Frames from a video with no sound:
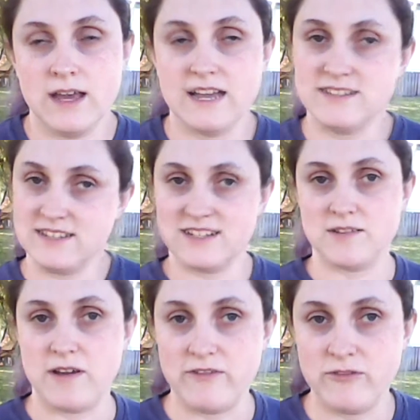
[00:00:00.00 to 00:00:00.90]
I sing
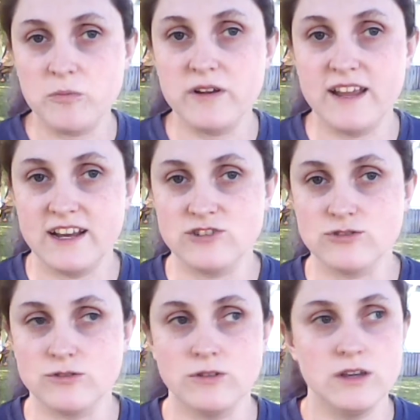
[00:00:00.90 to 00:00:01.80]
to my full
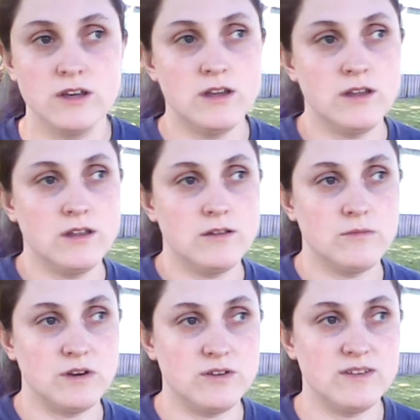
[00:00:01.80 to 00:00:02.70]
potential
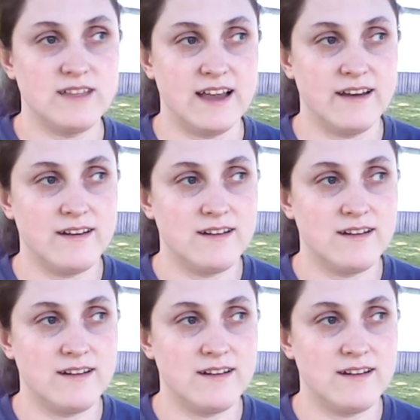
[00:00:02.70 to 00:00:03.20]
when doing that.